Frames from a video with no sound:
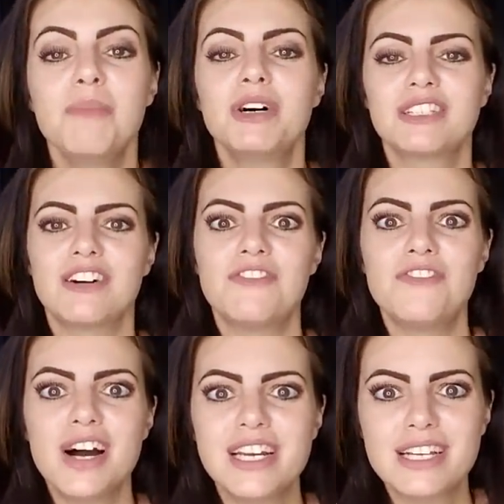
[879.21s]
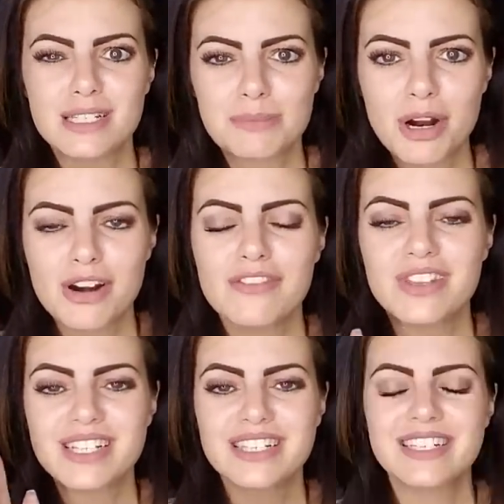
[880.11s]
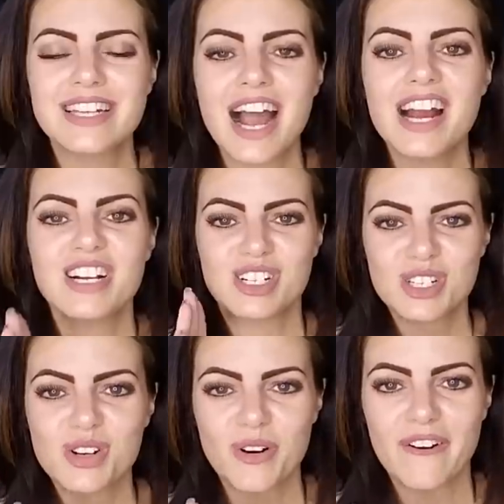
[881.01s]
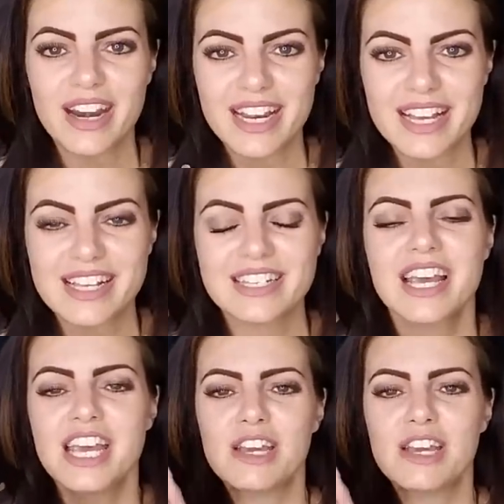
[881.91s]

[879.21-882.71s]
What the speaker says: But the funniest part of this entire story is,